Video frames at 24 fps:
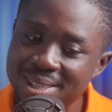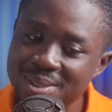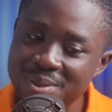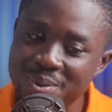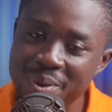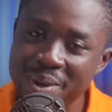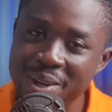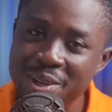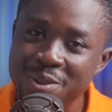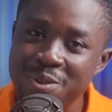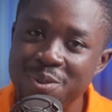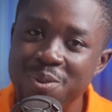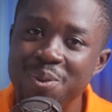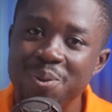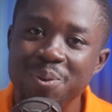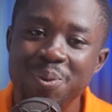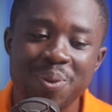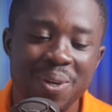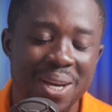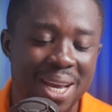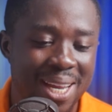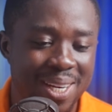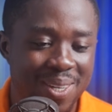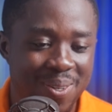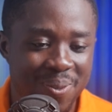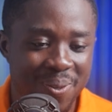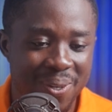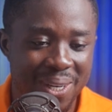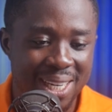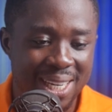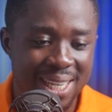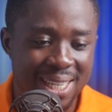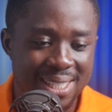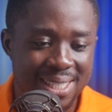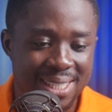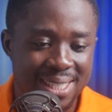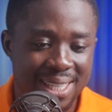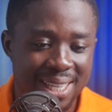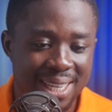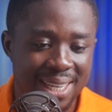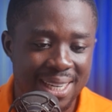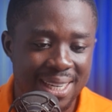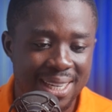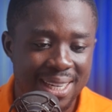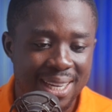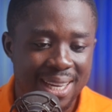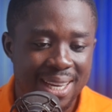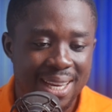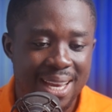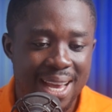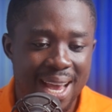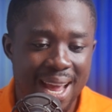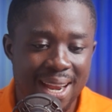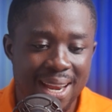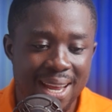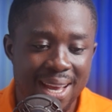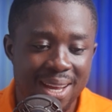just going through and doing its thing. And